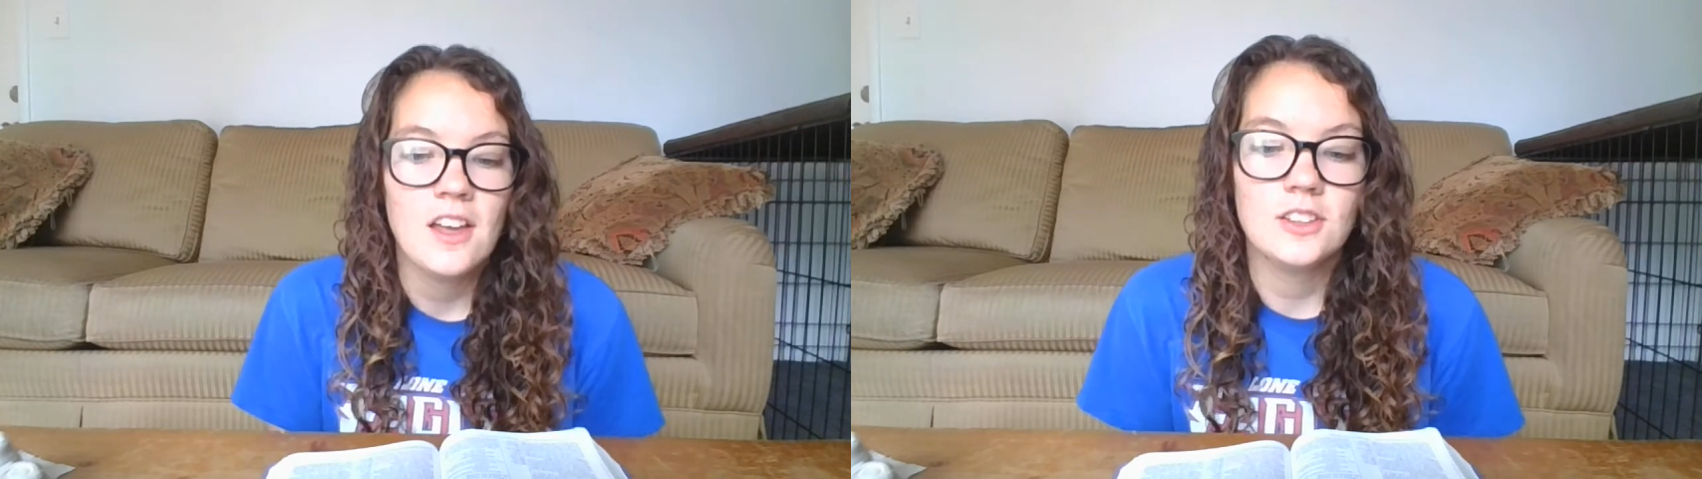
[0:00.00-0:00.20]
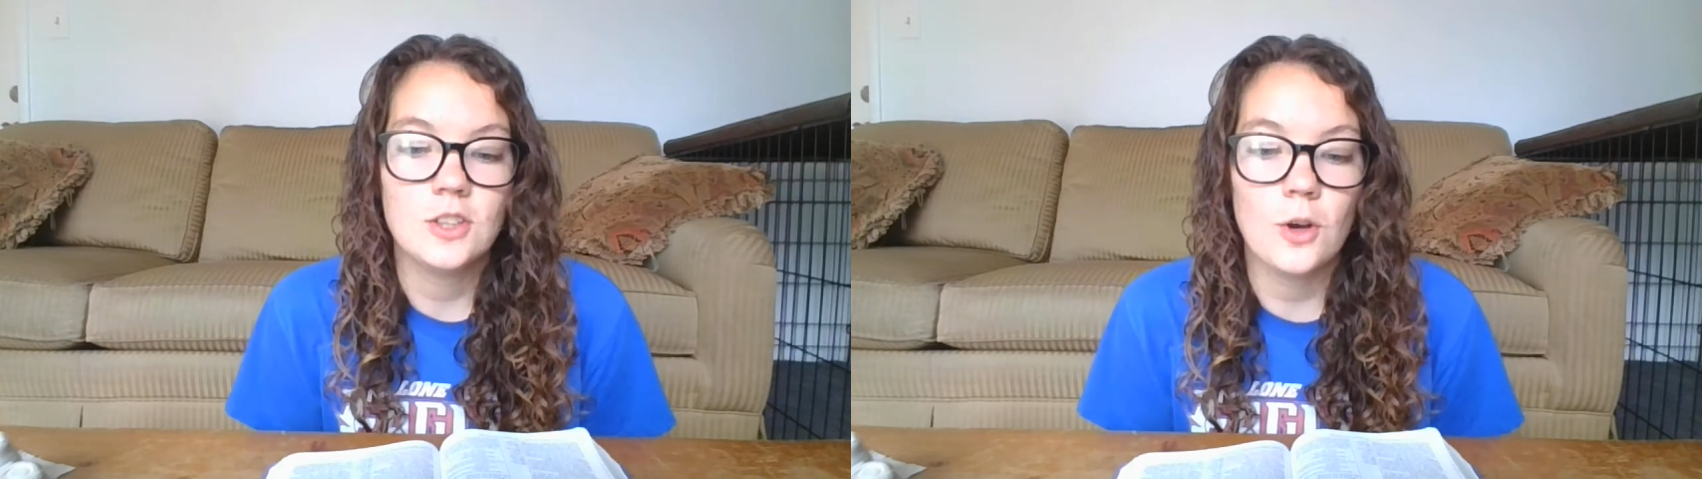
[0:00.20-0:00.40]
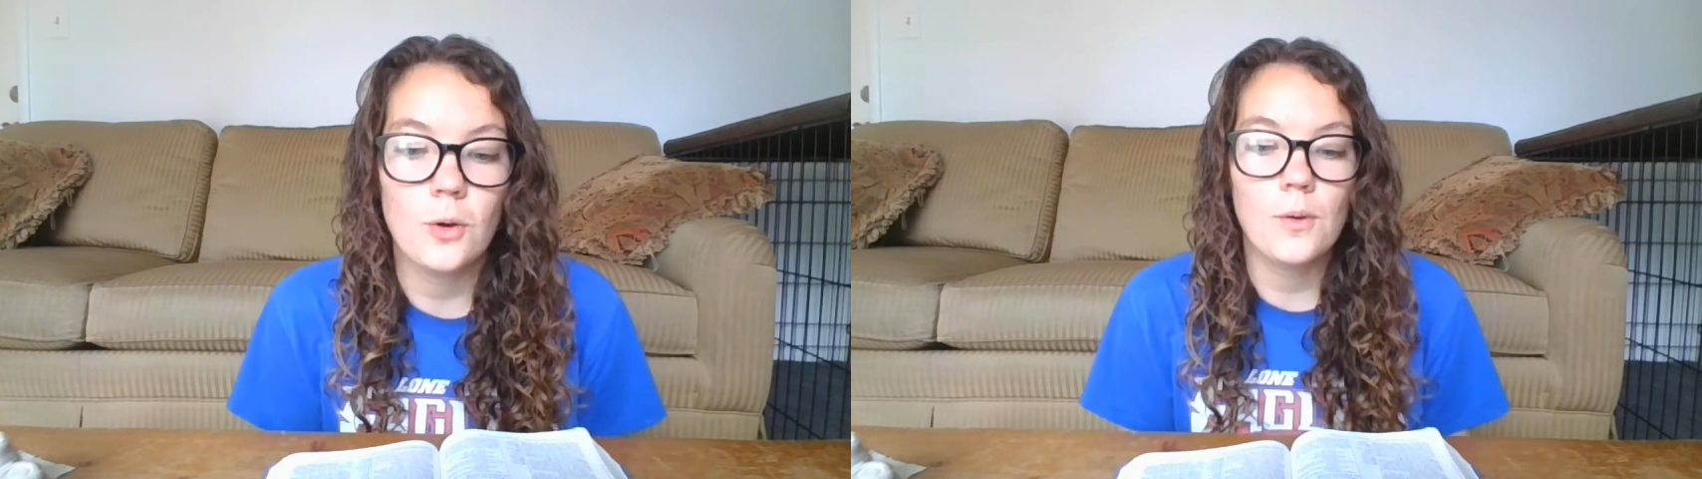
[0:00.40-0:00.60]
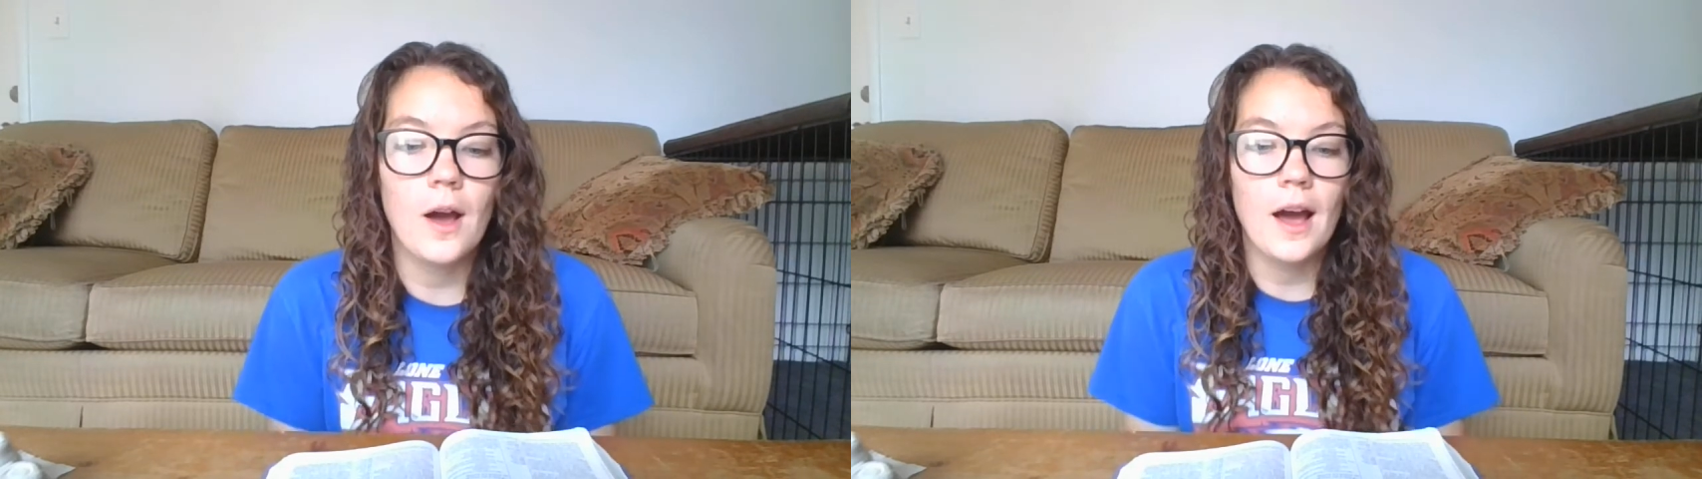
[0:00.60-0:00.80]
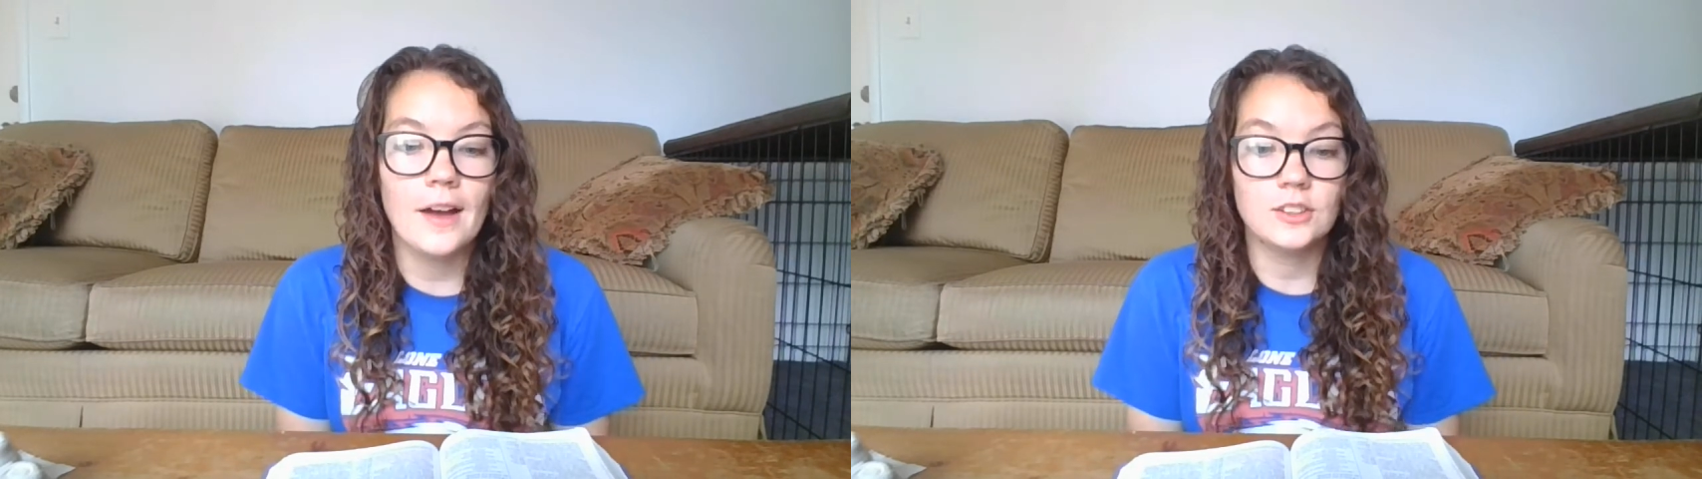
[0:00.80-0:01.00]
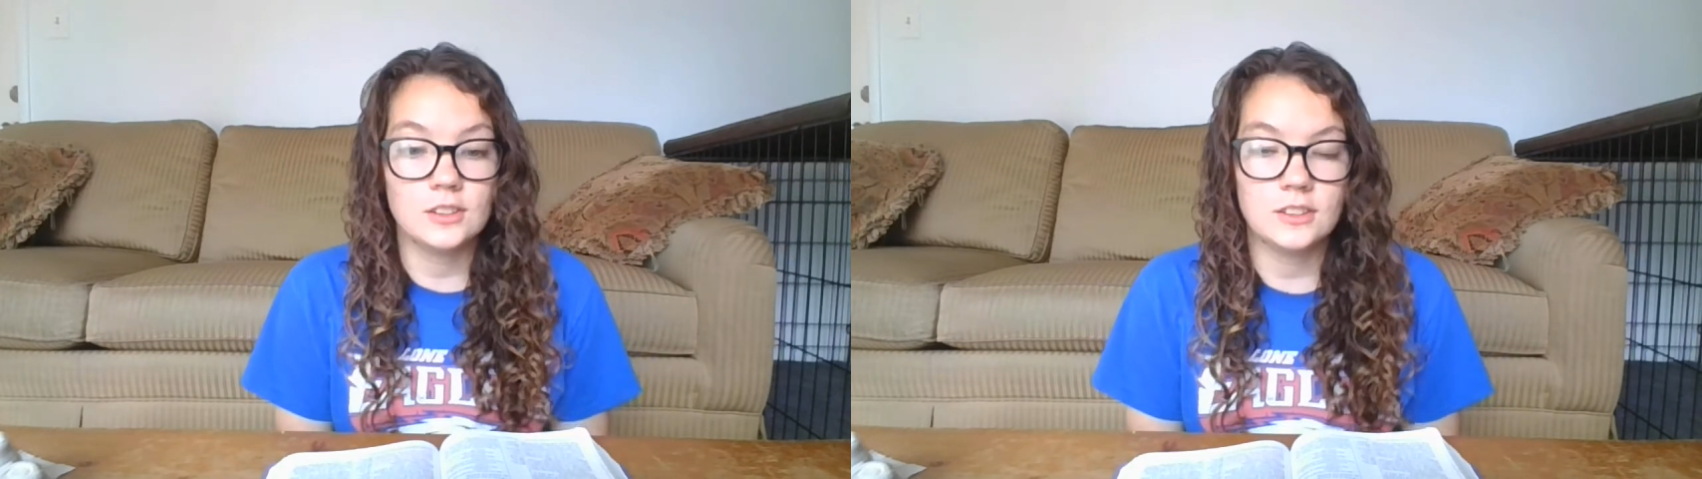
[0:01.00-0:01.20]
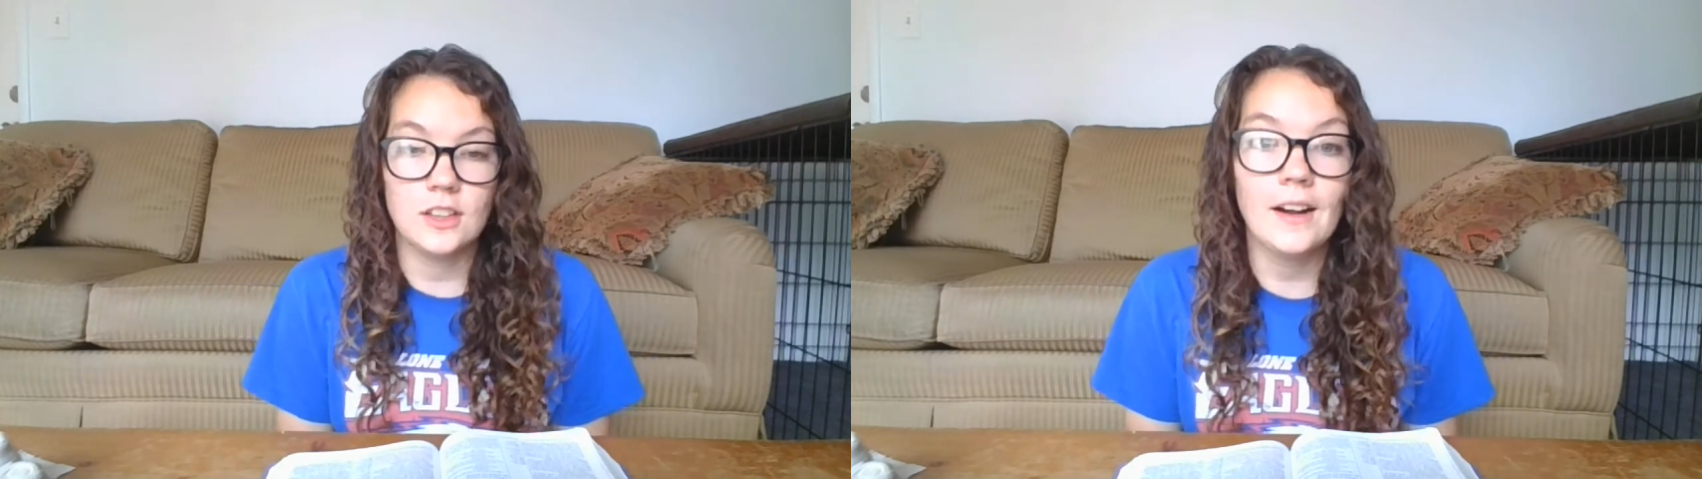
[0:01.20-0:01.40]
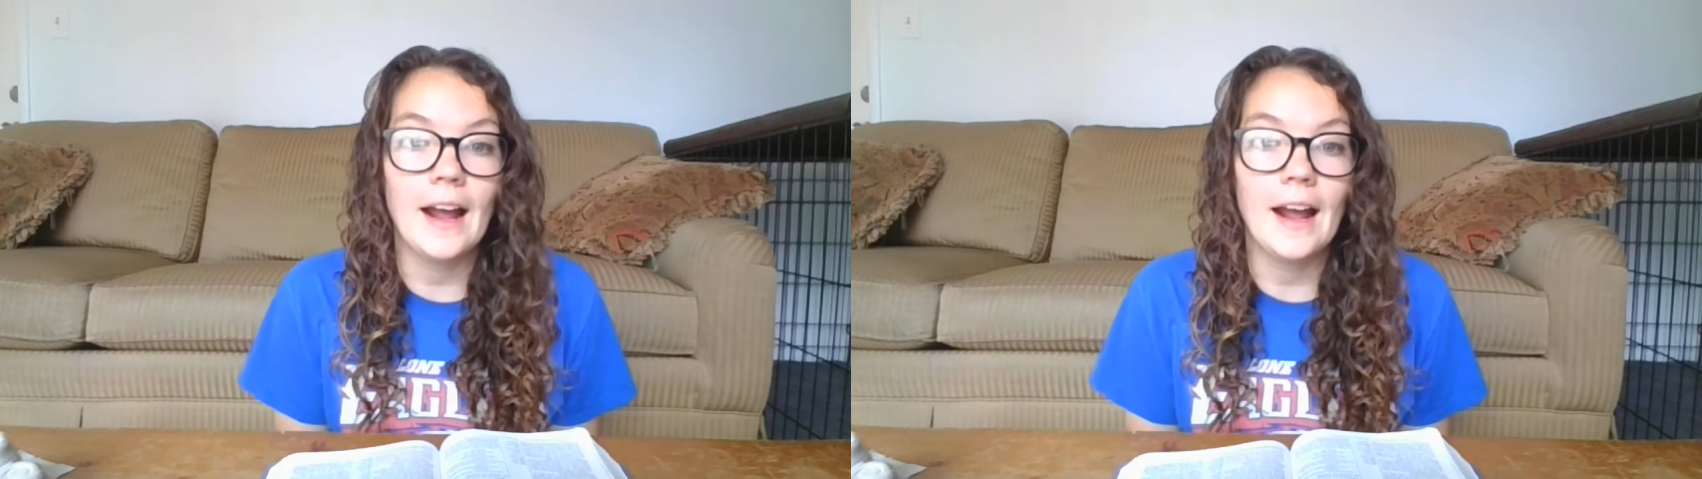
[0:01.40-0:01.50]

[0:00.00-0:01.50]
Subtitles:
So to start,